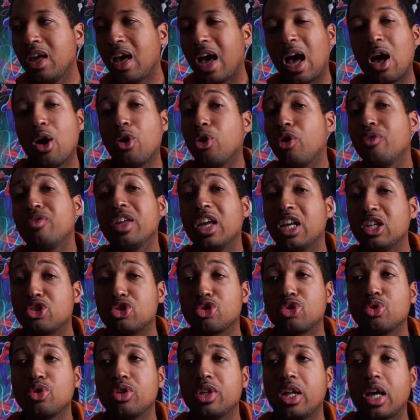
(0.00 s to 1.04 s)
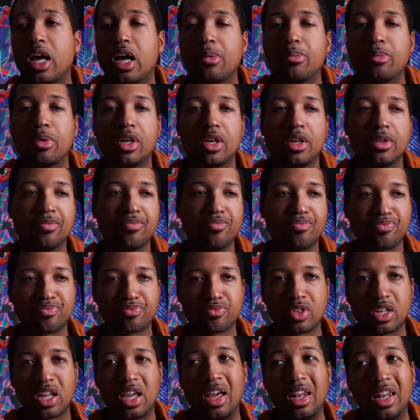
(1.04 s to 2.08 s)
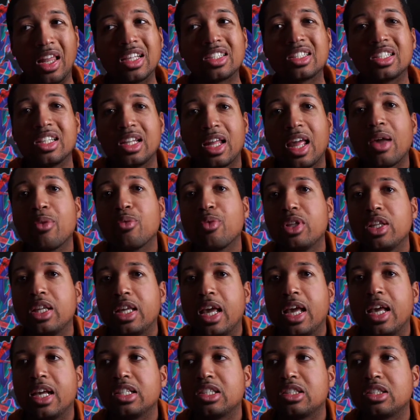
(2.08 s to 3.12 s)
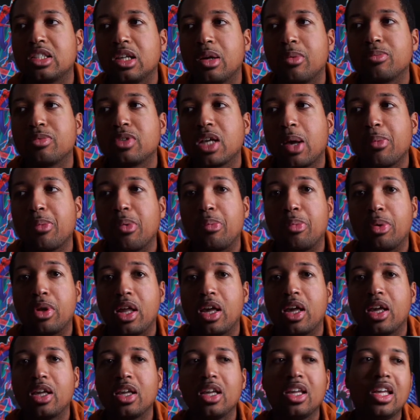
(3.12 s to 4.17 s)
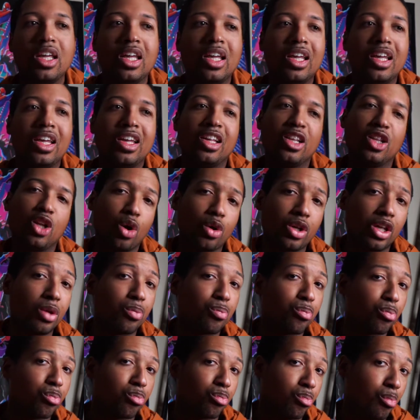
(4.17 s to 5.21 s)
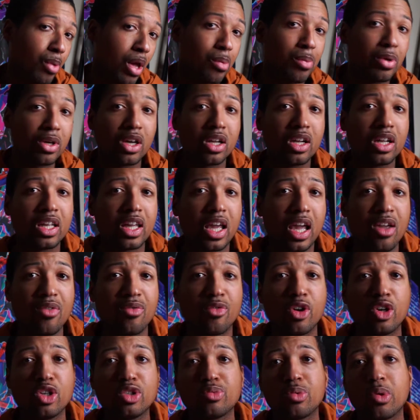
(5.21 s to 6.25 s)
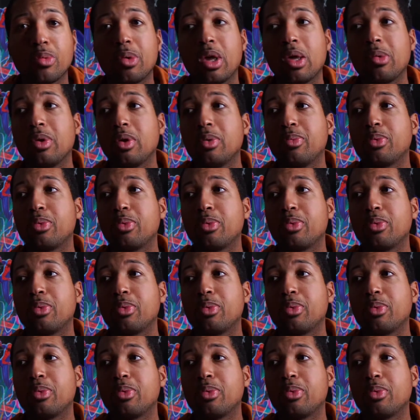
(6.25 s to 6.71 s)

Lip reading: I don't know if that's true or not, but unless that really has some type of play, Loki maybe could have came first, but maybe